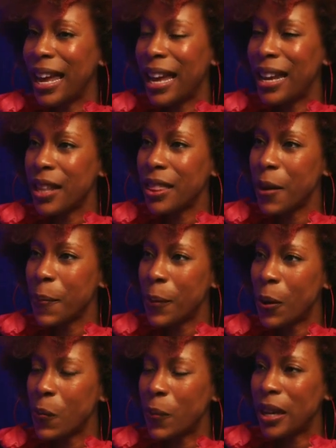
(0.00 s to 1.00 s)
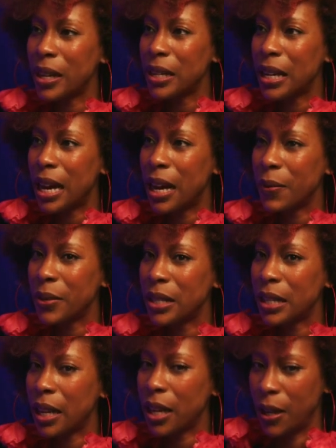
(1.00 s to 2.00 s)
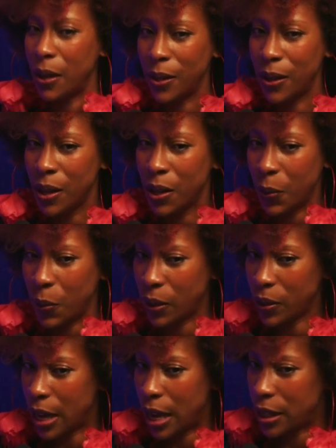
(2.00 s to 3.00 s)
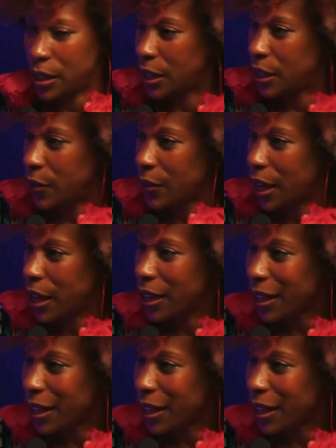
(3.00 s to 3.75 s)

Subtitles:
And at that moment, I was like, we don't know how to send no cake